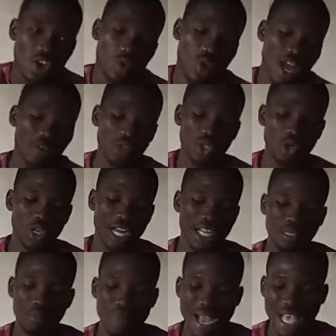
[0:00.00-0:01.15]
we have to look
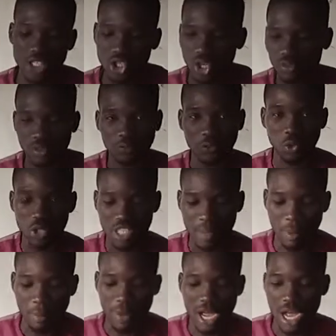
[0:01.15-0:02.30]
at the mass of the filter
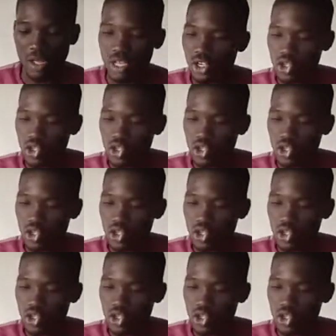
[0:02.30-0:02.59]
paper.